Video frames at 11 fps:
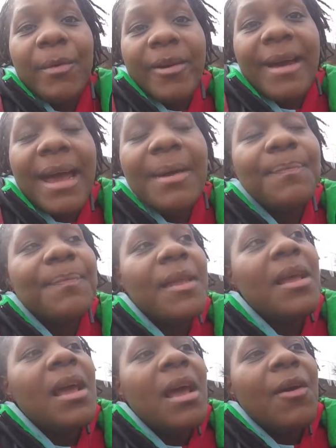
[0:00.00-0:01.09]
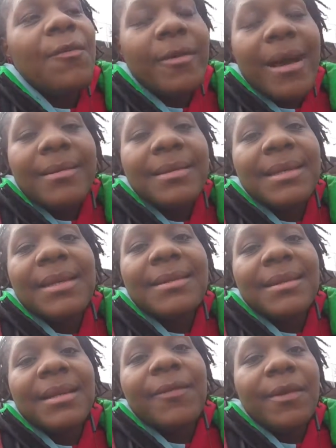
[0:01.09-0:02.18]
we're at. Throughout the
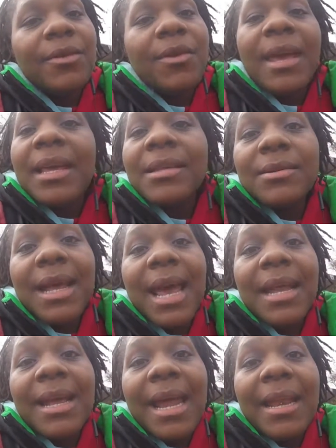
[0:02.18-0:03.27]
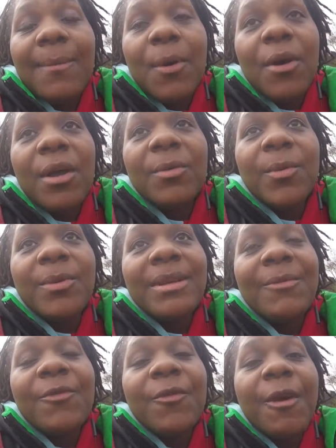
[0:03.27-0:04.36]
season, if we'd got hit on the head at any point, we would
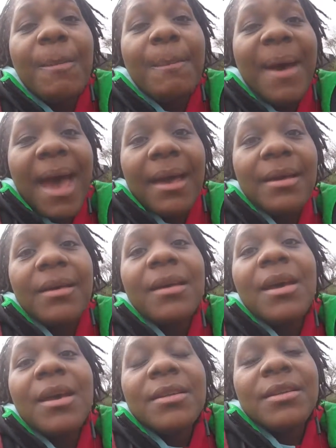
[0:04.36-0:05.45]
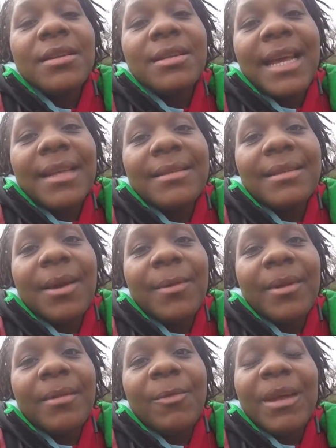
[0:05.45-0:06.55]
then refer back to the data that
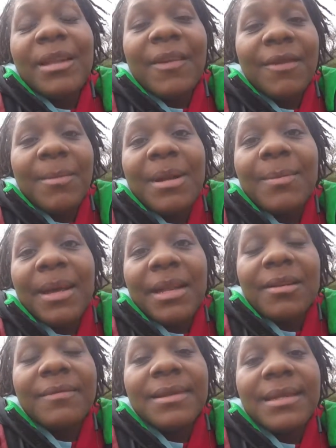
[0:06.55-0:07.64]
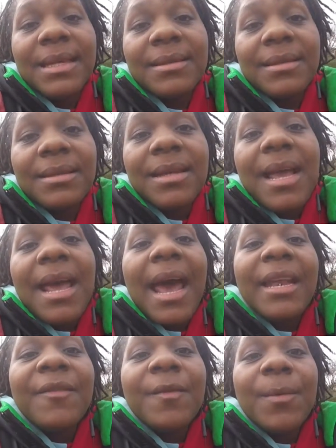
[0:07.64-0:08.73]
we had given them at the beginning of the season.
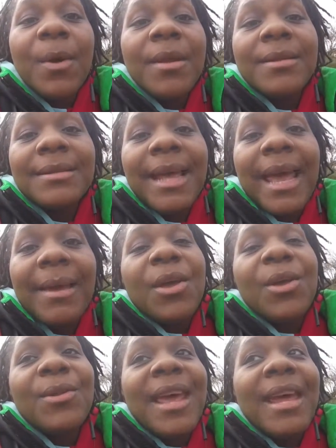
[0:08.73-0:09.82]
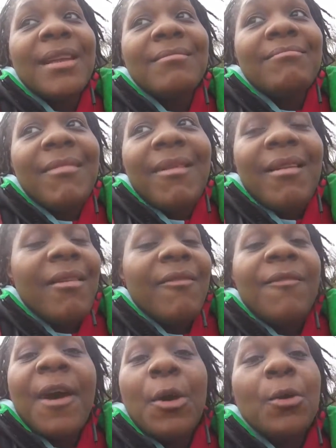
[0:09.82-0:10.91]
And if we weren't the same, you then
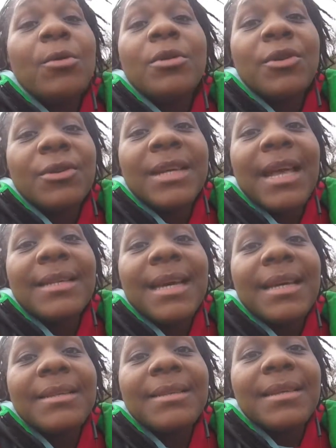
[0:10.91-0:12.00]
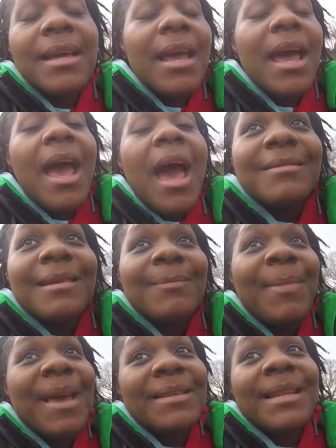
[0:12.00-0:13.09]
fail your scat test. That
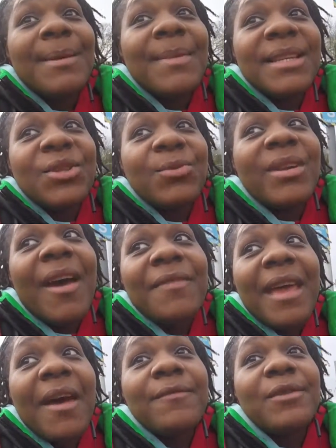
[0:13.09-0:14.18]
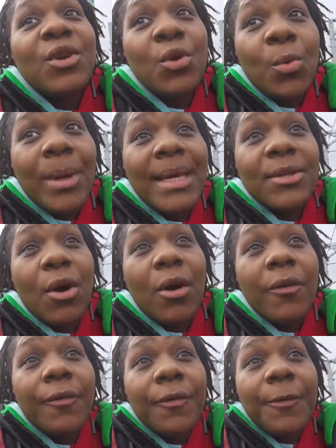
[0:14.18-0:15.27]
basically means you would have to have 2 weeks off